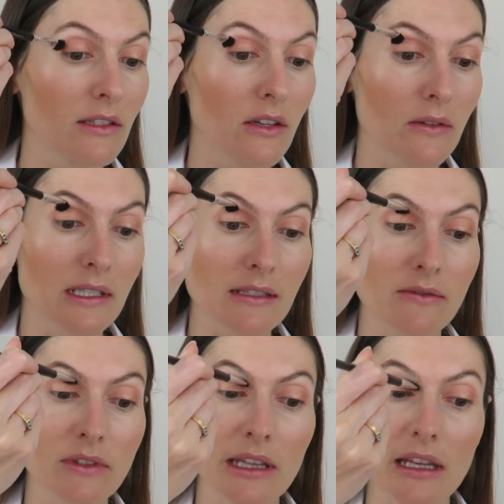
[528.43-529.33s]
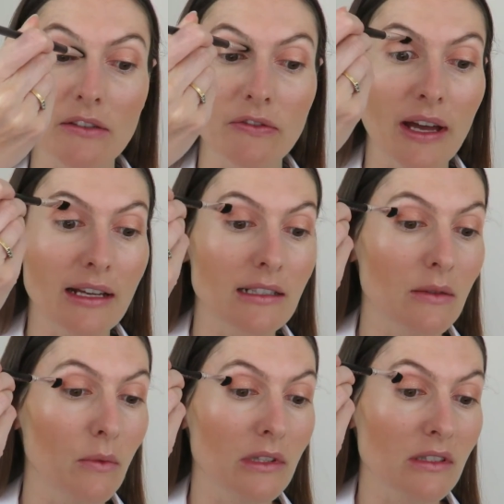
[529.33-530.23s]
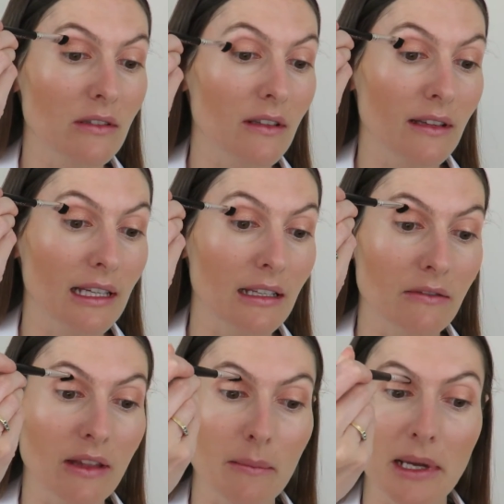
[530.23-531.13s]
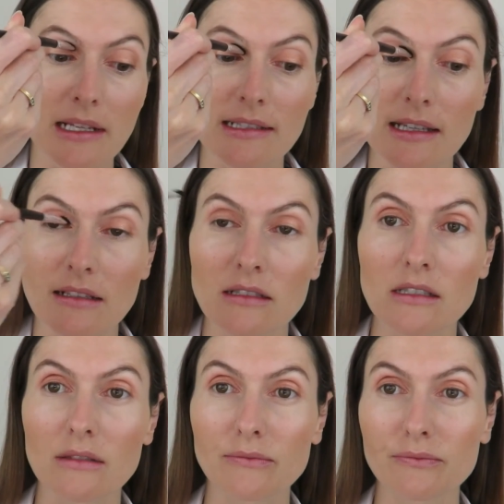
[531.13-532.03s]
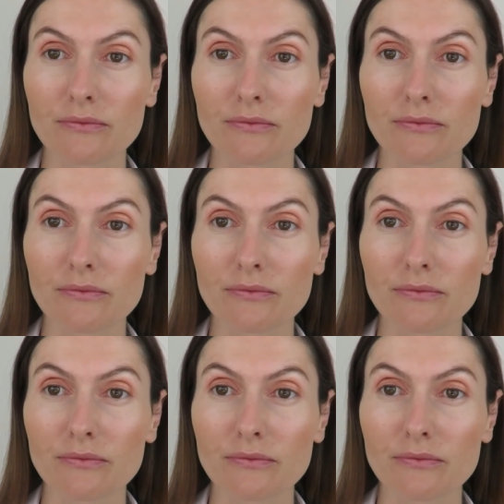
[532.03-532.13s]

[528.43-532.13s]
so it doesn't really affect what's on the lid, if that makes sense.